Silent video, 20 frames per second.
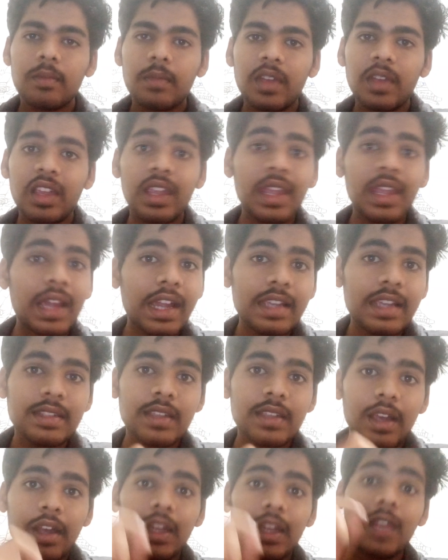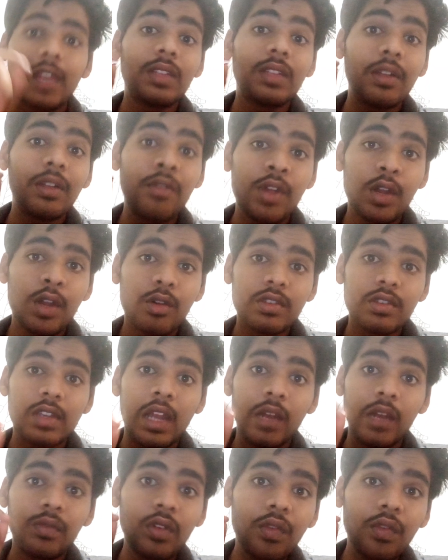Hey guys, if the video was
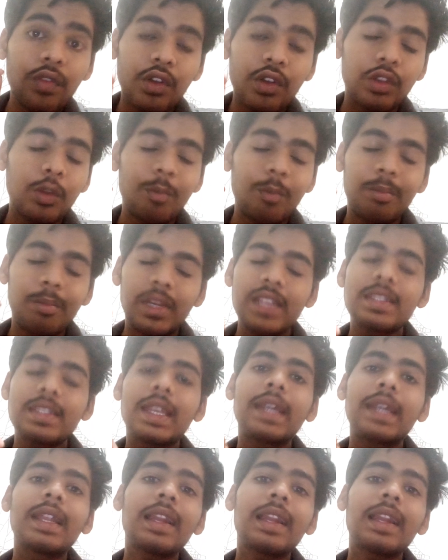helpful for you, please hit a